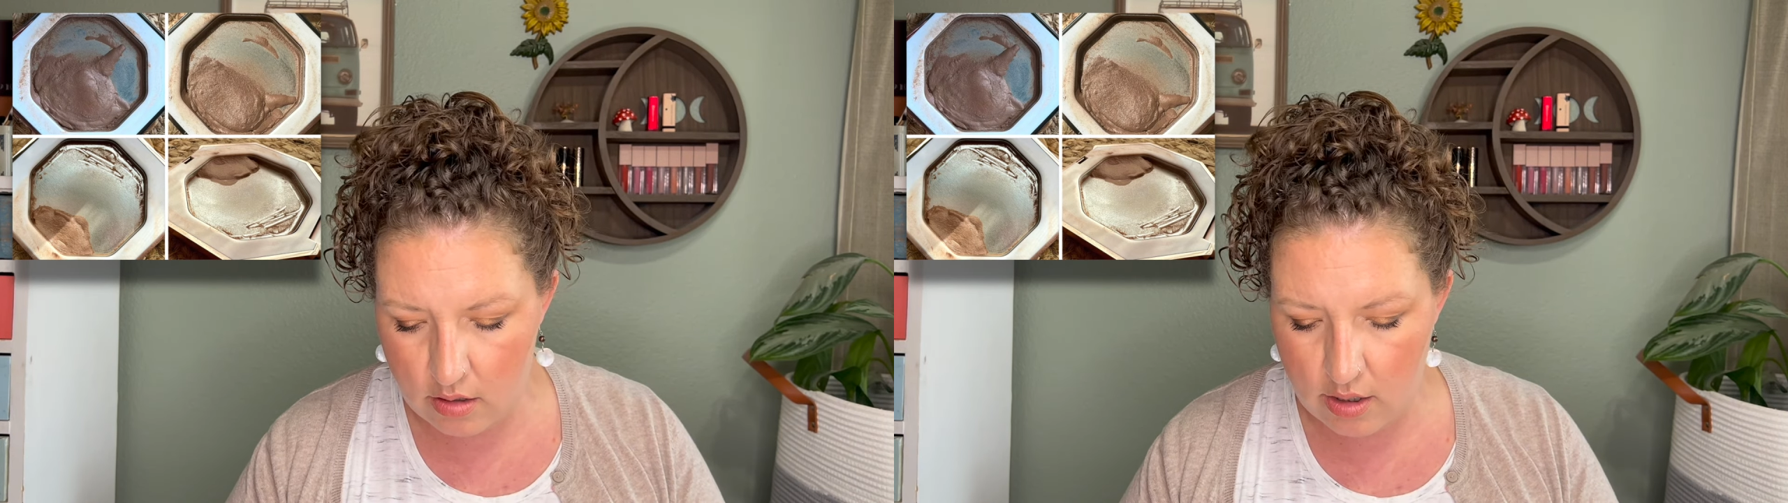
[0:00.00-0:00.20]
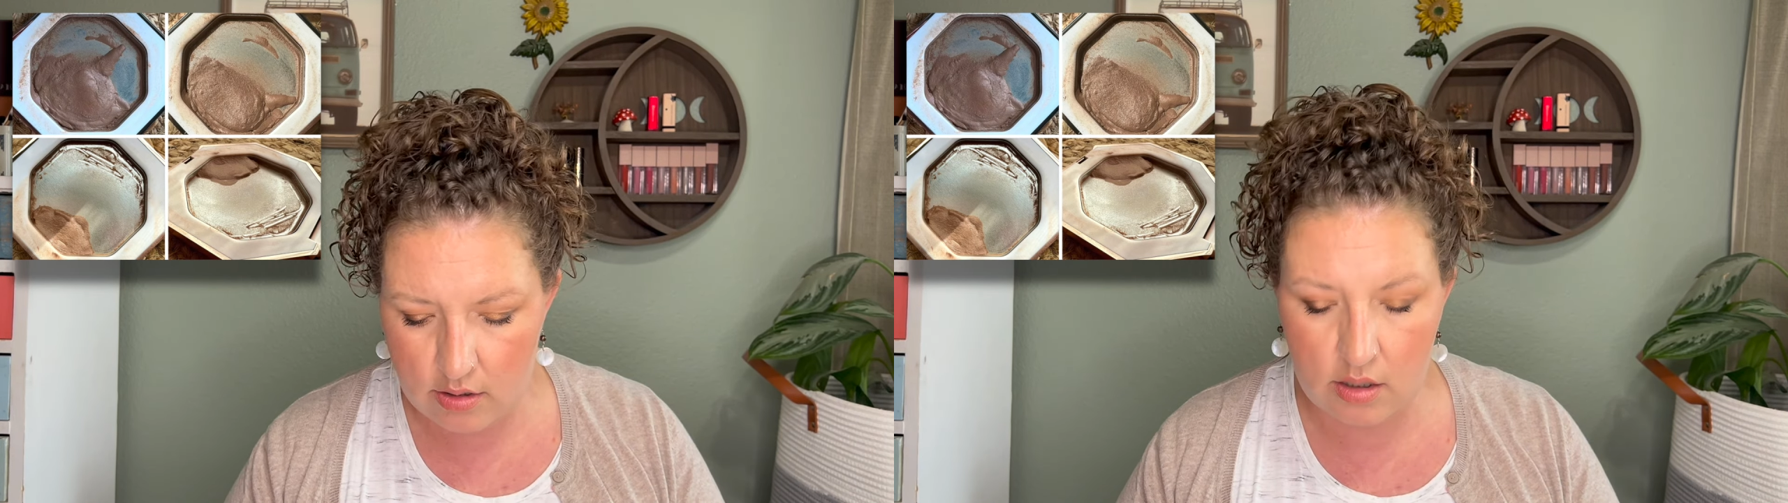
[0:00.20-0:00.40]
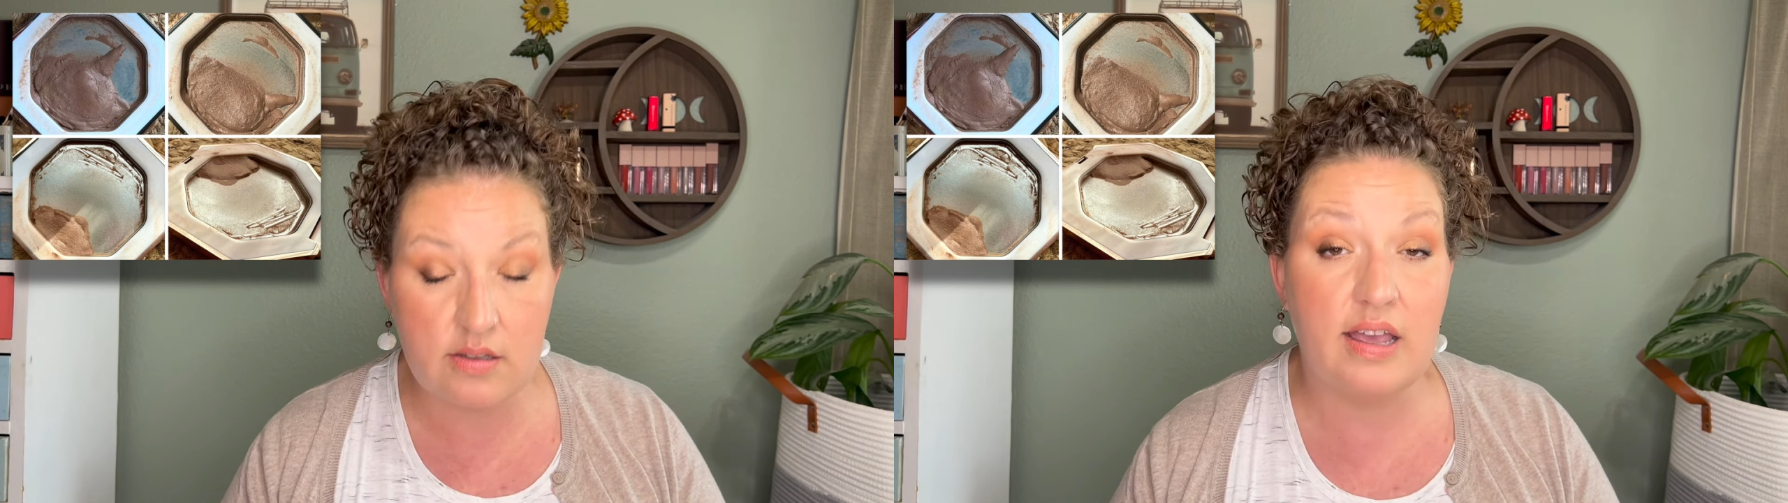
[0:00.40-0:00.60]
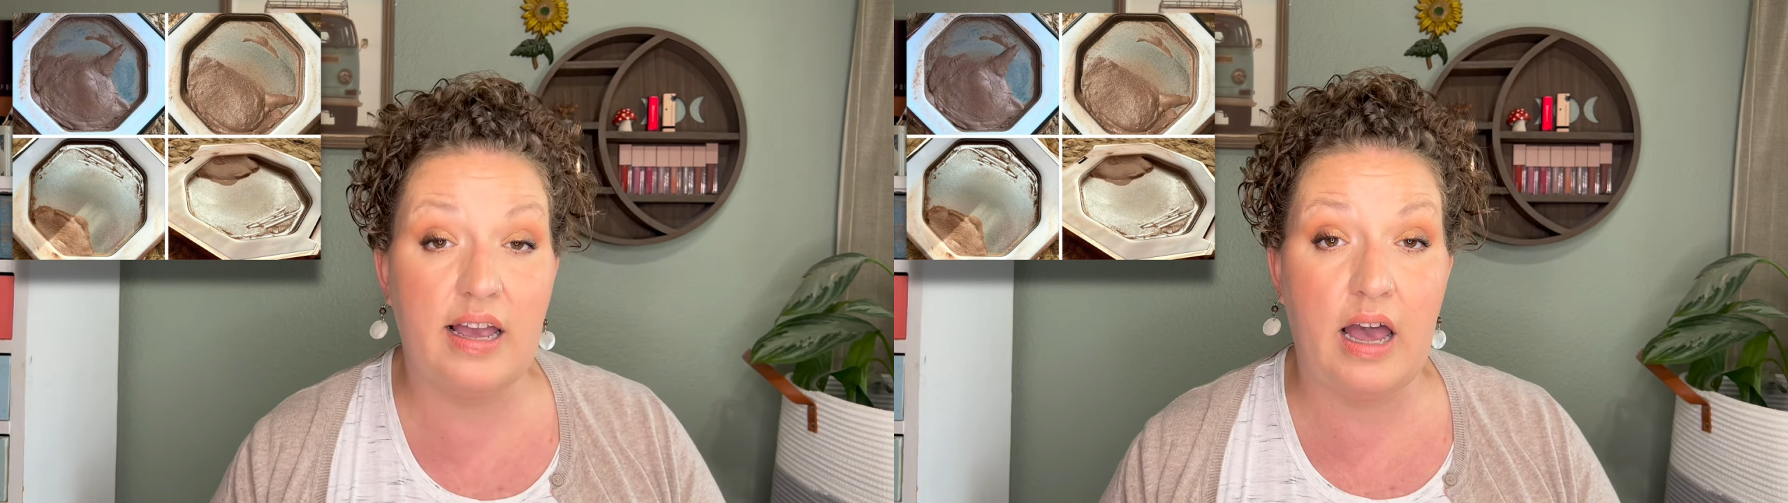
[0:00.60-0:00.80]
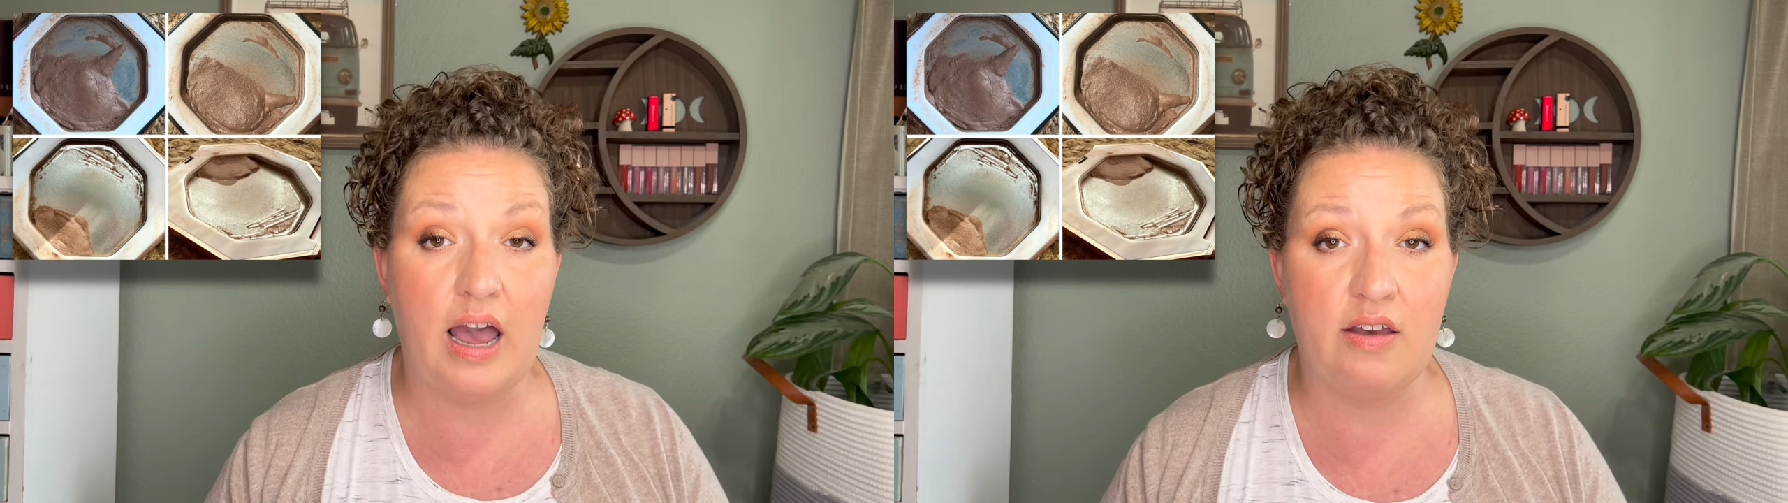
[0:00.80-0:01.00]
it looks like
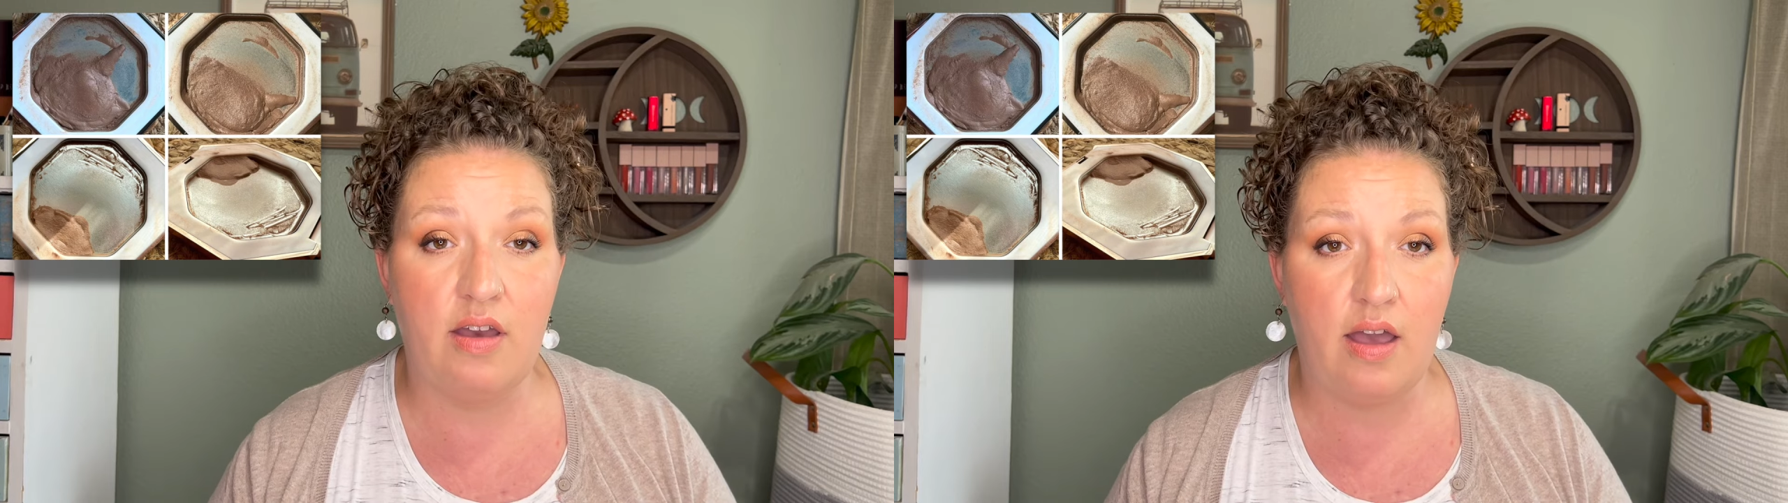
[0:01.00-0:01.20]
I